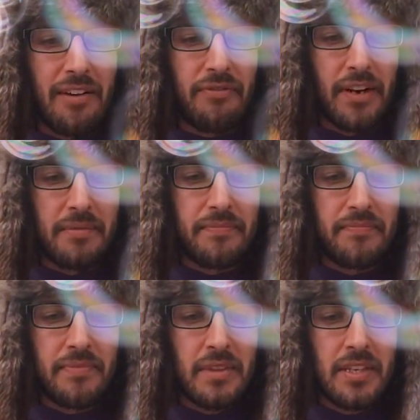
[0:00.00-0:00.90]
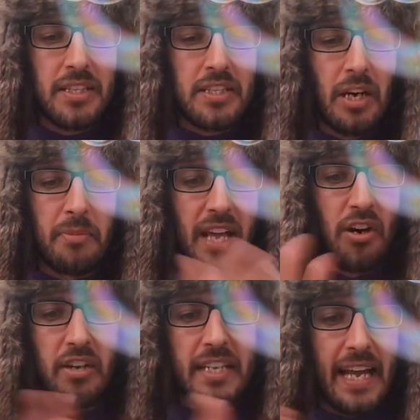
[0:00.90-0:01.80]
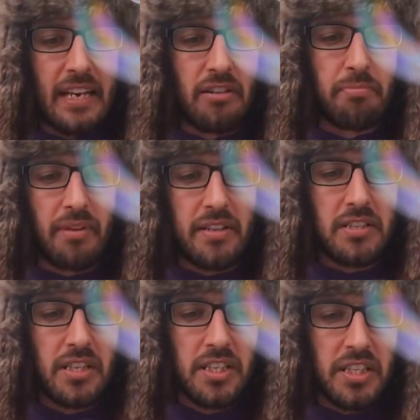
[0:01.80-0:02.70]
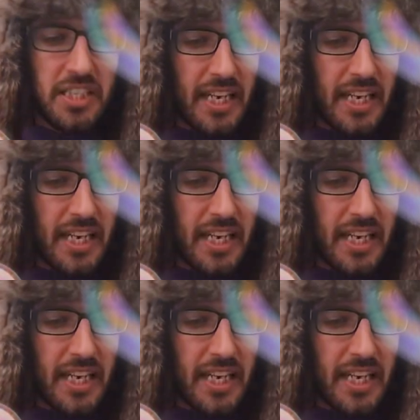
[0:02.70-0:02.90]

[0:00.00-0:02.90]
out front, this time without her gaggle of brothers. She